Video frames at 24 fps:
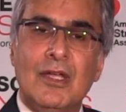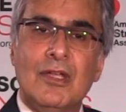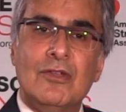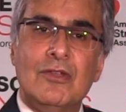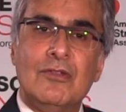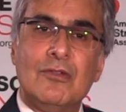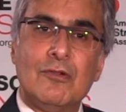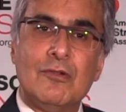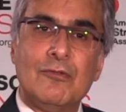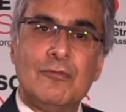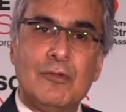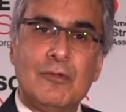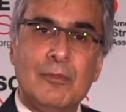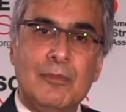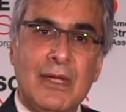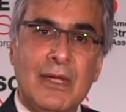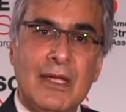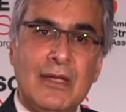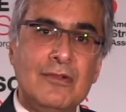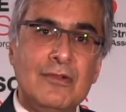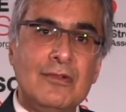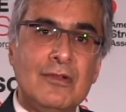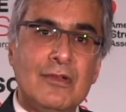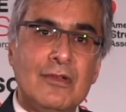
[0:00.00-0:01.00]
So for
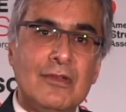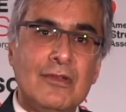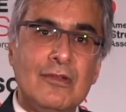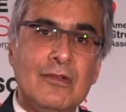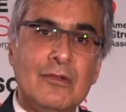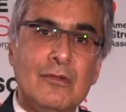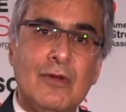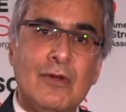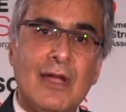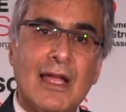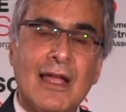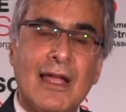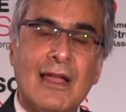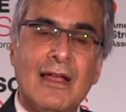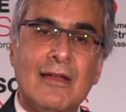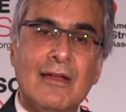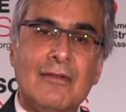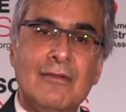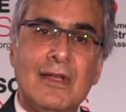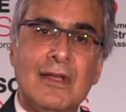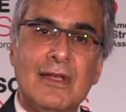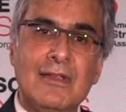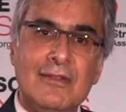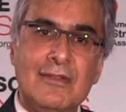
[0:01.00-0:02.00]
patients who
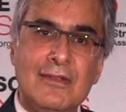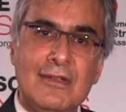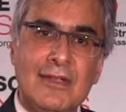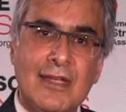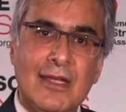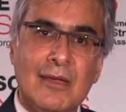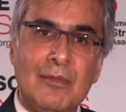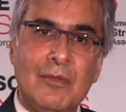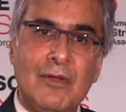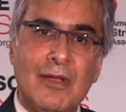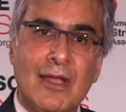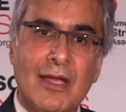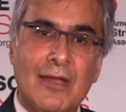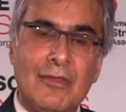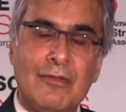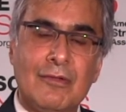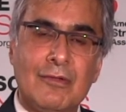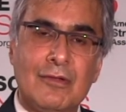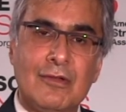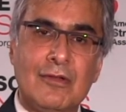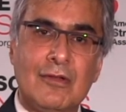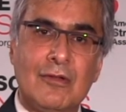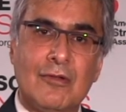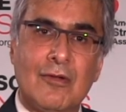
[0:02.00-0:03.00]
have stable
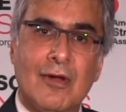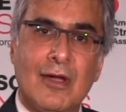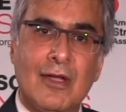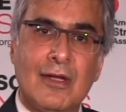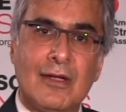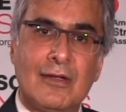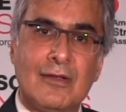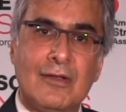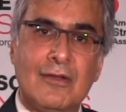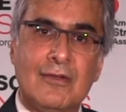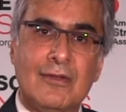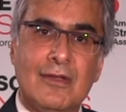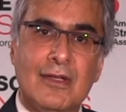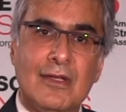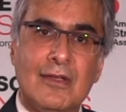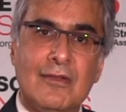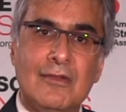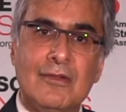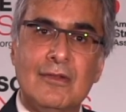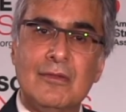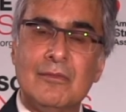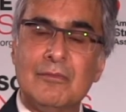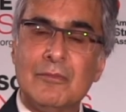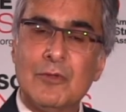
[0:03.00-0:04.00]
atherosclerotic
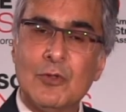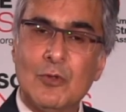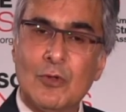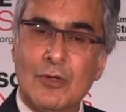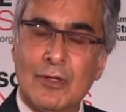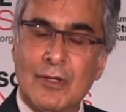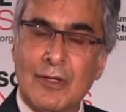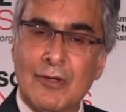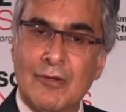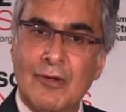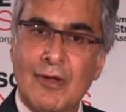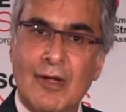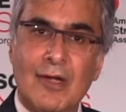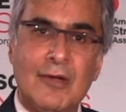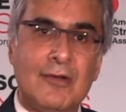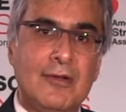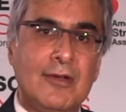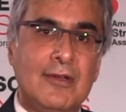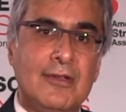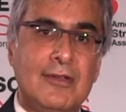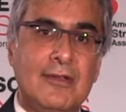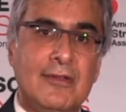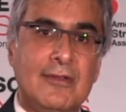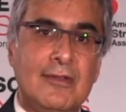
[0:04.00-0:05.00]
disease, coronary
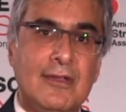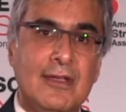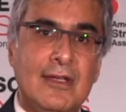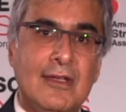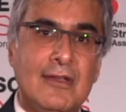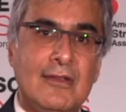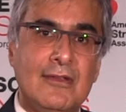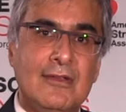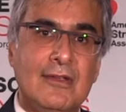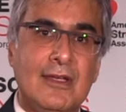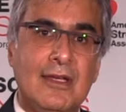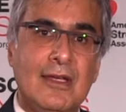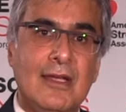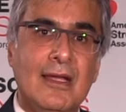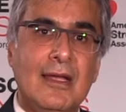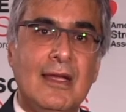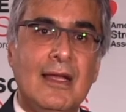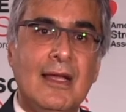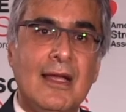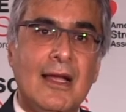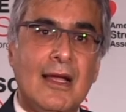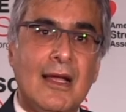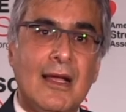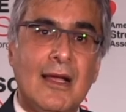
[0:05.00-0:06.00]
artery disease,
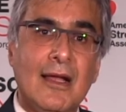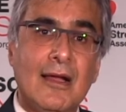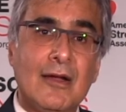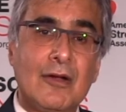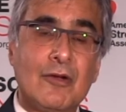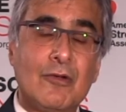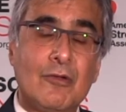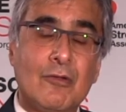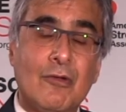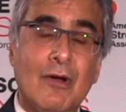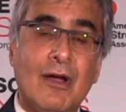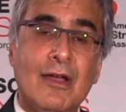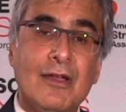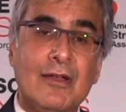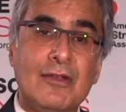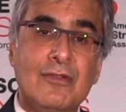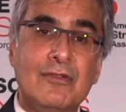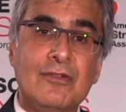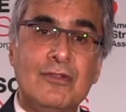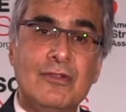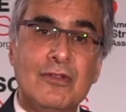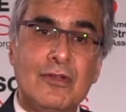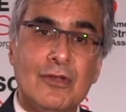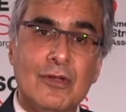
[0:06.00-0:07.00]
carotid
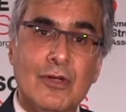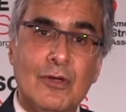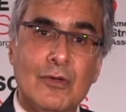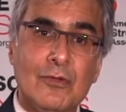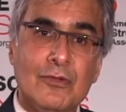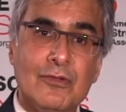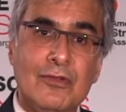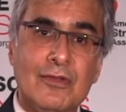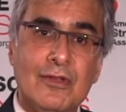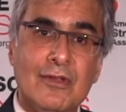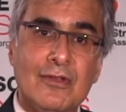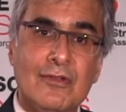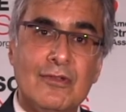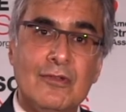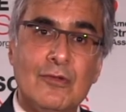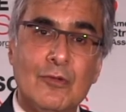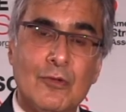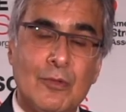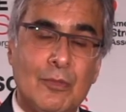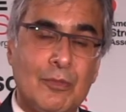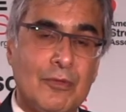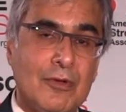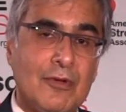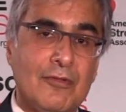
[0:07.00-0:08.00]
stenosis,
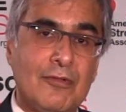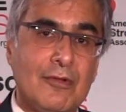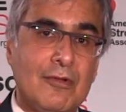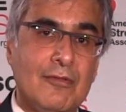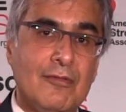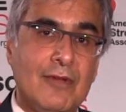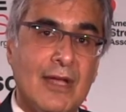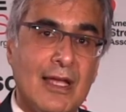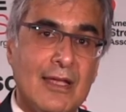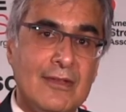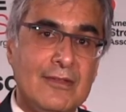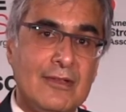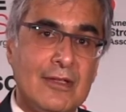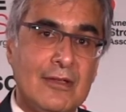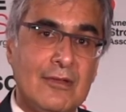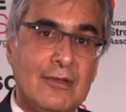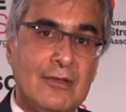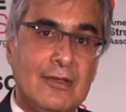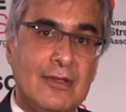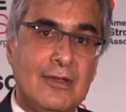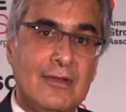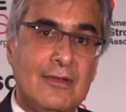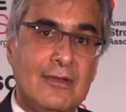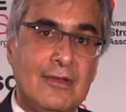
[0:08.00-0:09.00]
or peripheral vascular
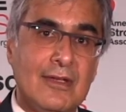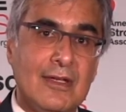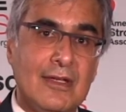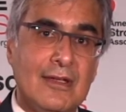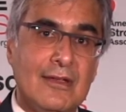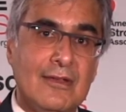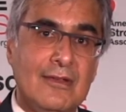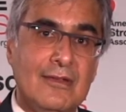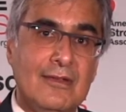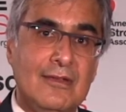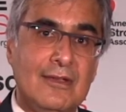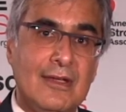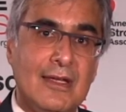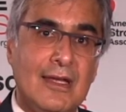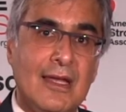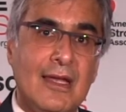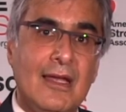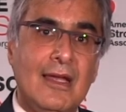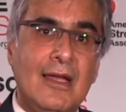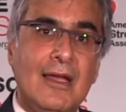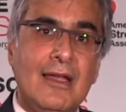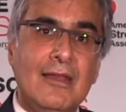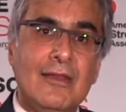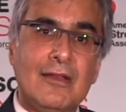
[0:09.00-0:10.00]
disease,
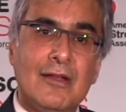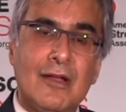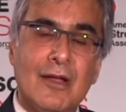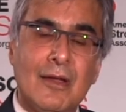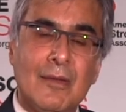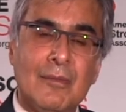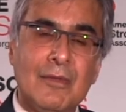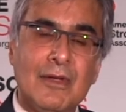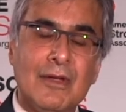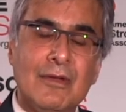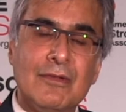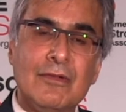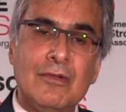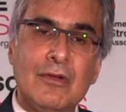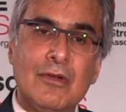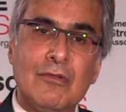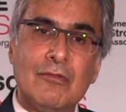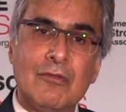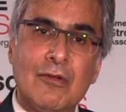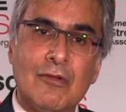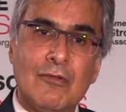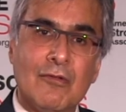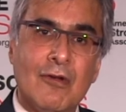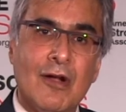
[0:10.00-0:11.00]
the combination of
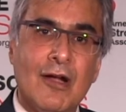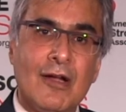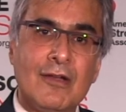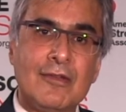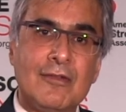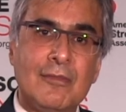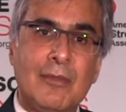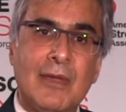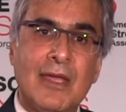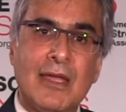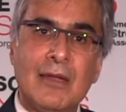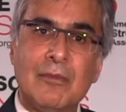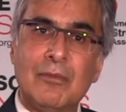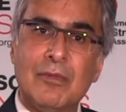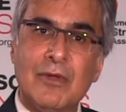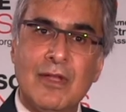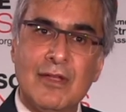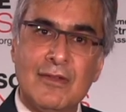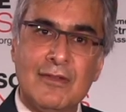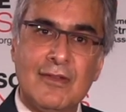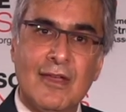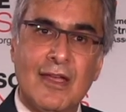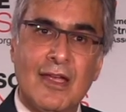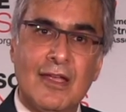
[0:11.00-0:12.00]
rivaroxaban
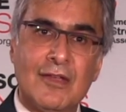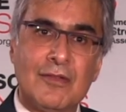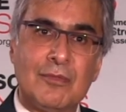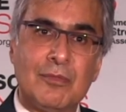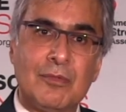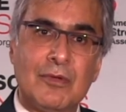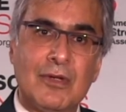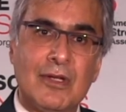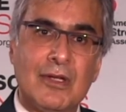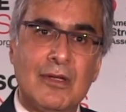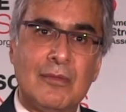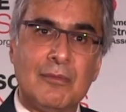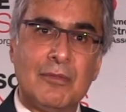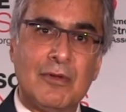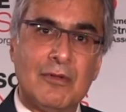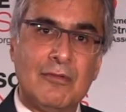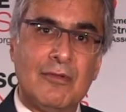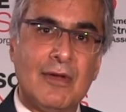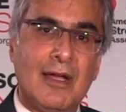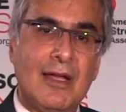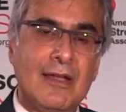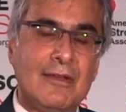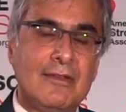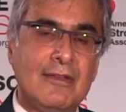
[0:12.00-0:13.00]
plus aspirin
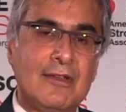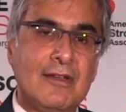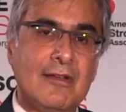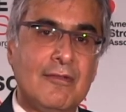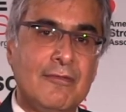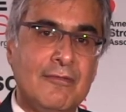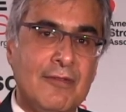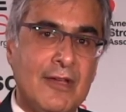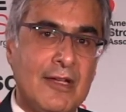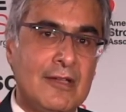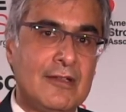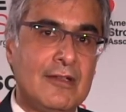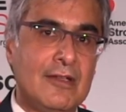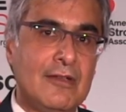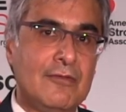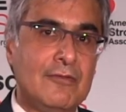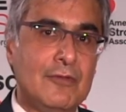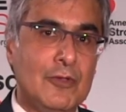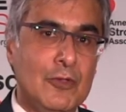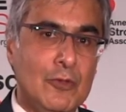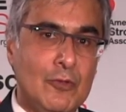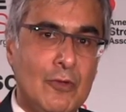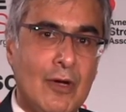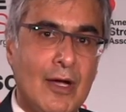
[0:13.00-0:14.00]
provides an effective
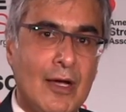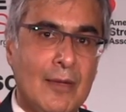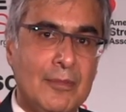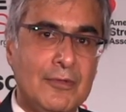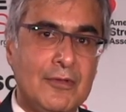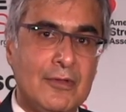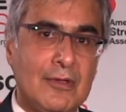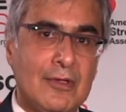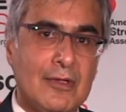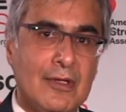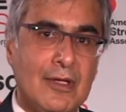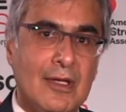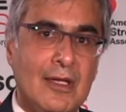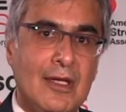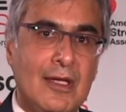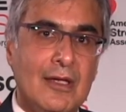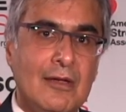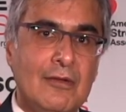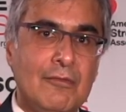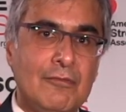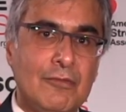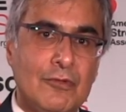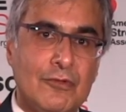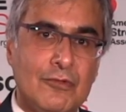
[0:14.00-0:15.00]
new option
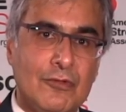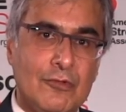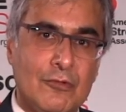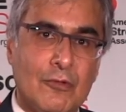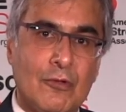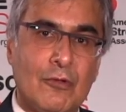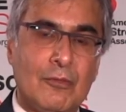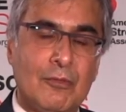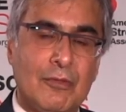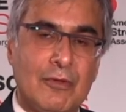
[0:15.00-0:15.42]
for stroke